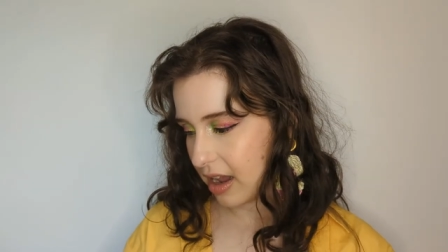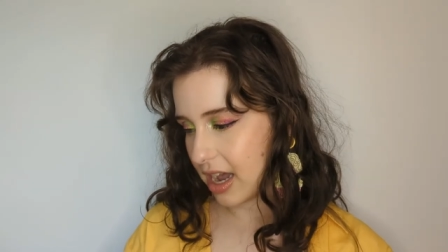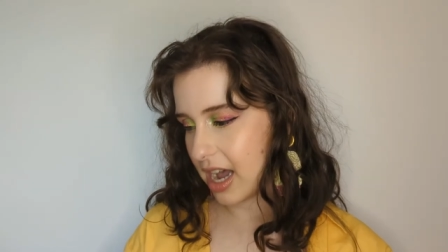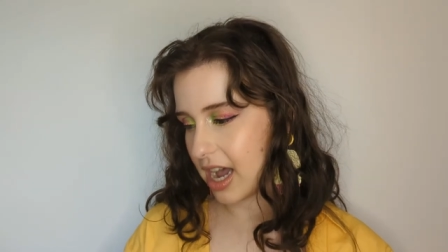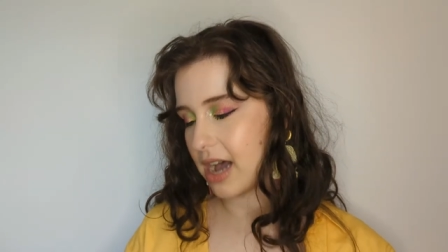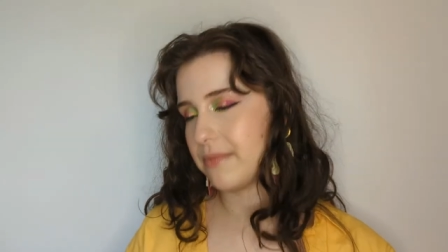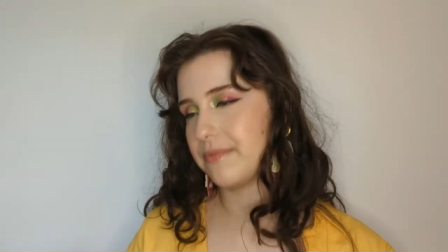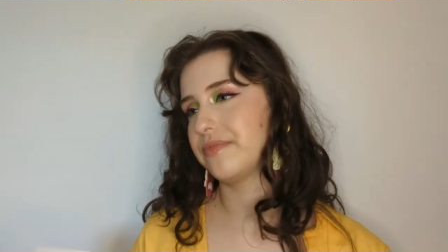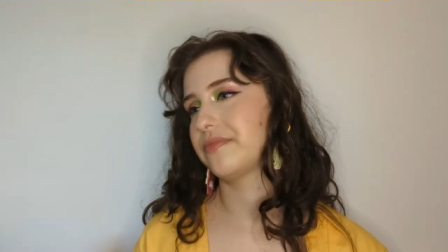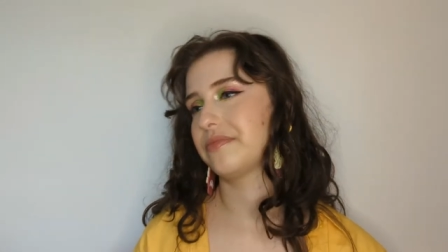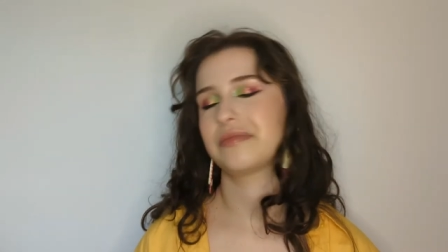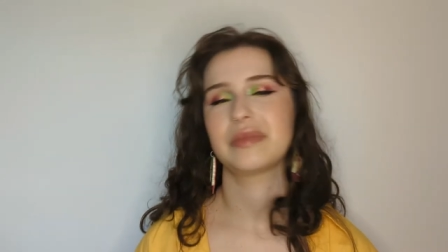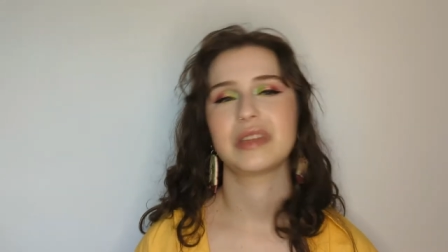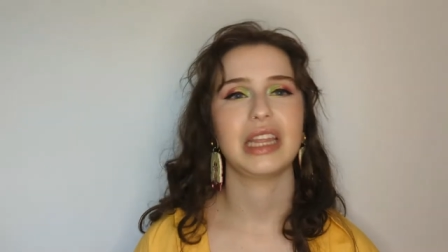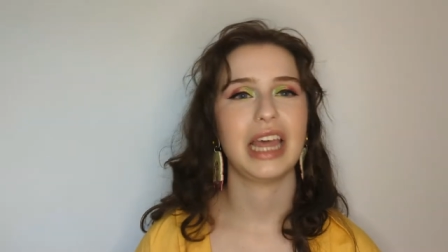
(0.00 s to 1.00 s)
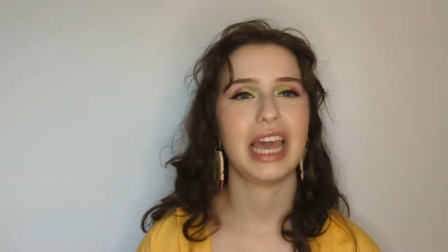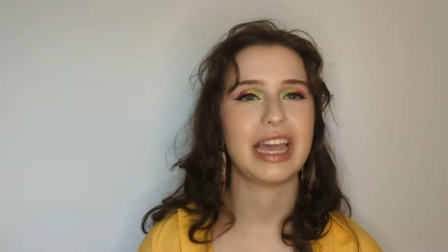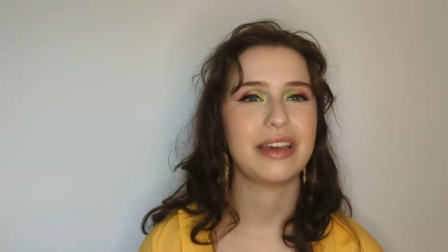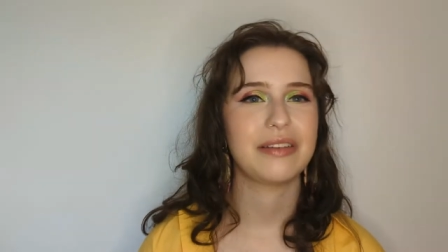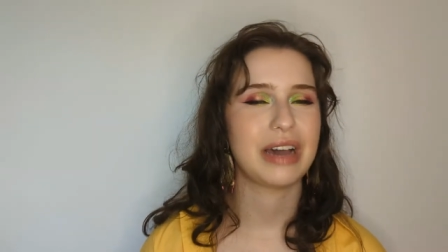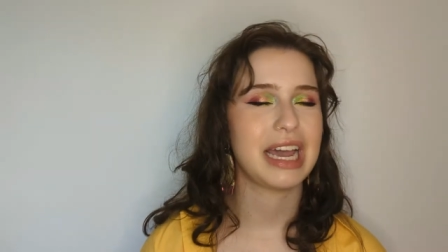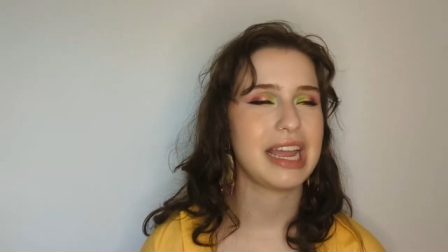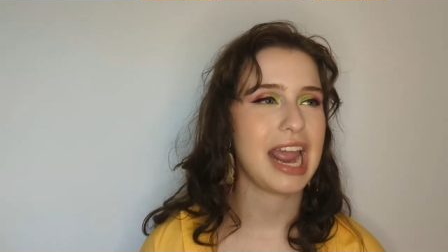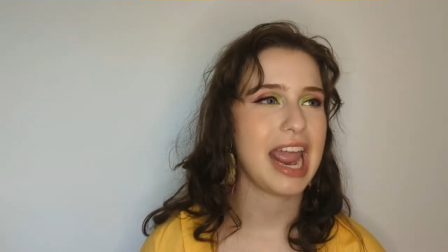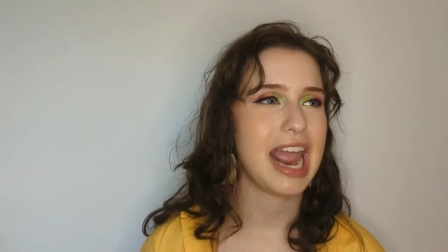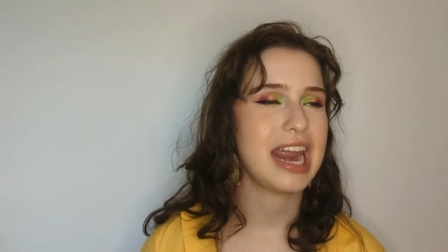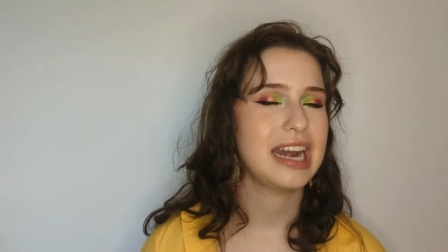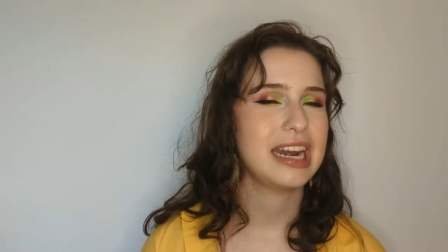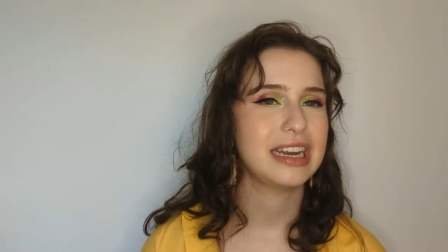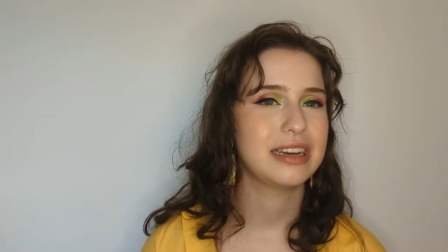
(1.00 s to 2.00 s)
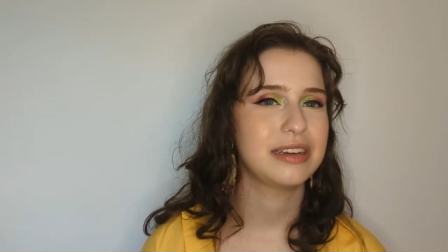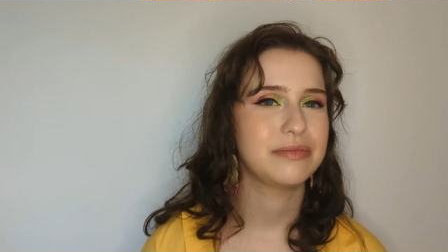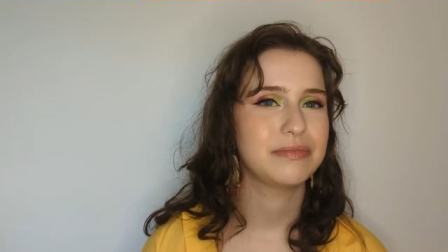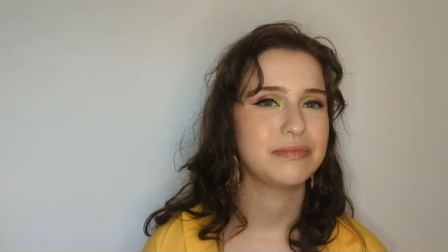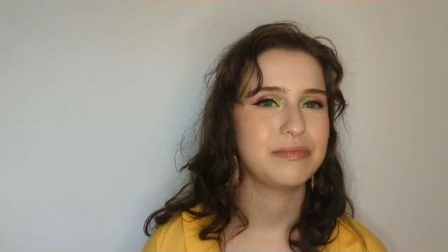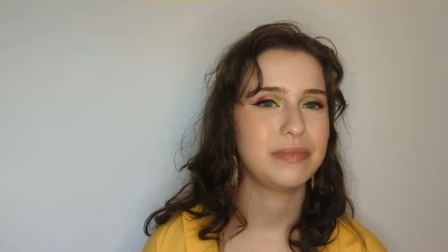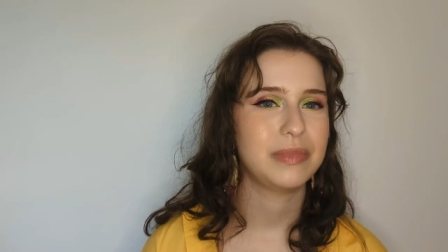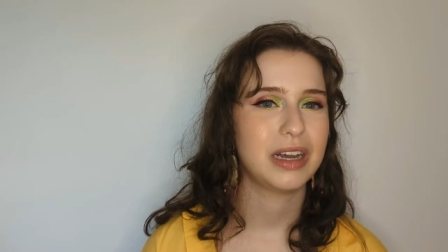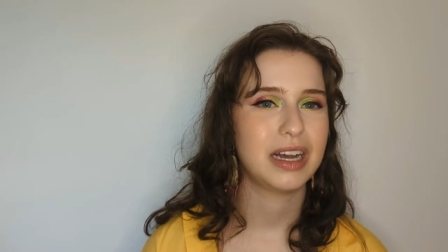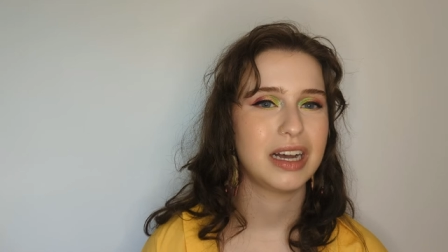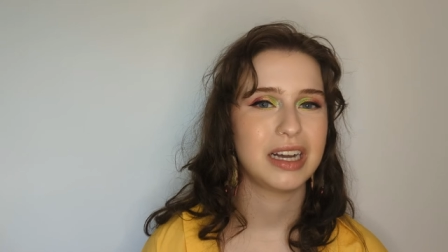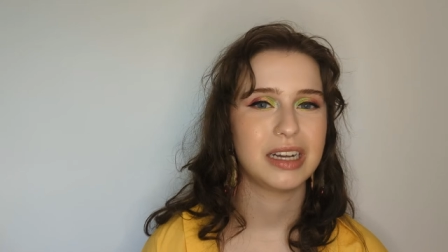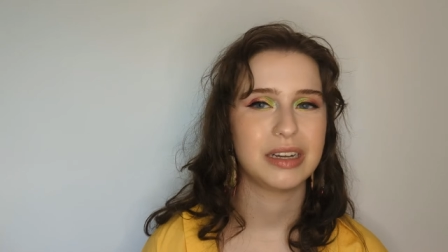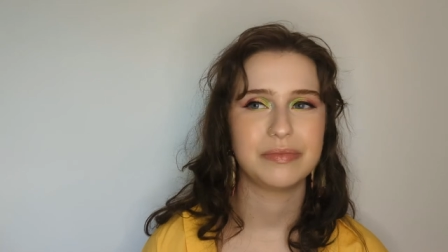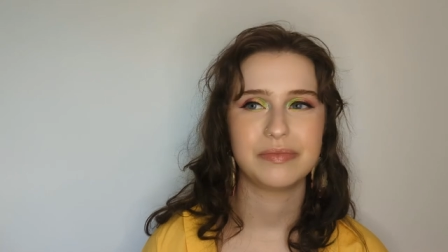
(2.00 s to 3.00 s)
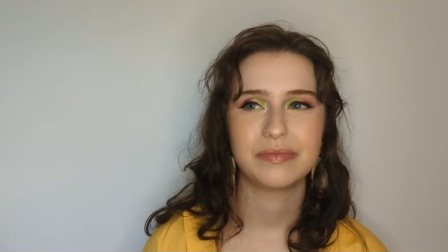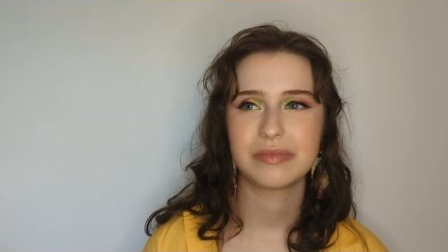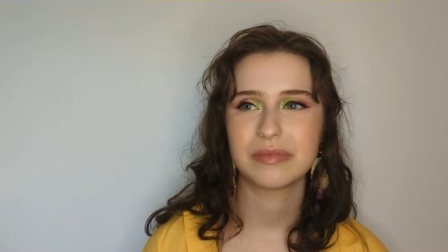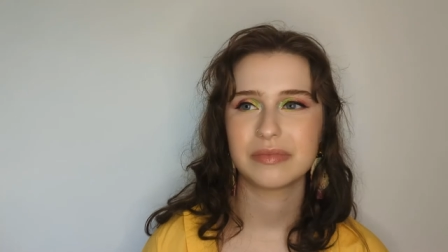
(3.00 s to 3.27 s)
Um, like, I hated uh,